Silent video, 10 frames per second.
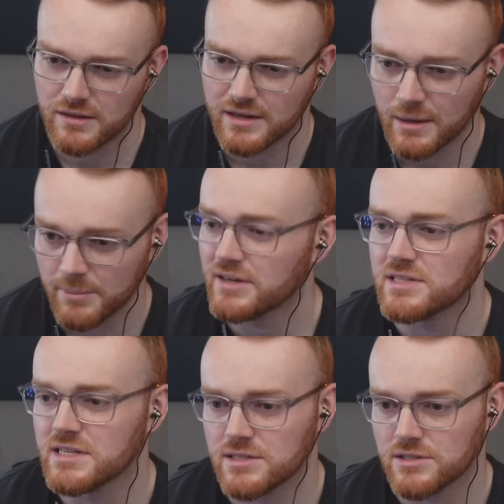like, Empire
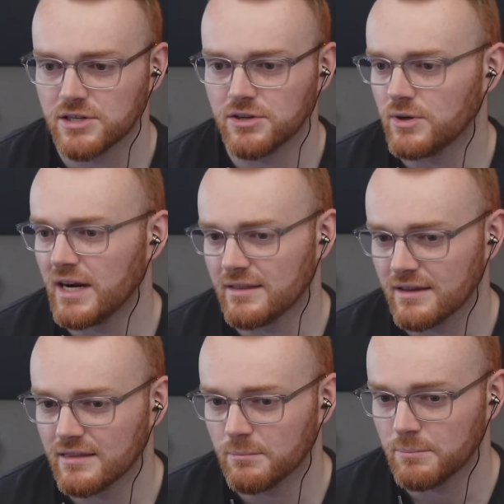Season two, I
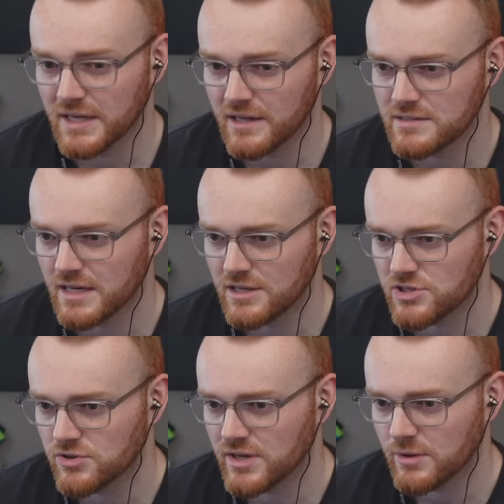think the biggest
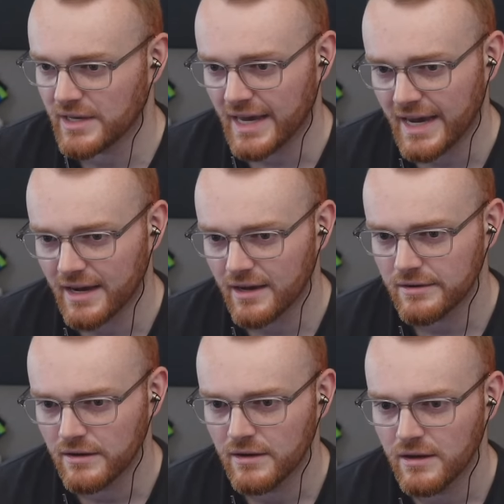issue that we had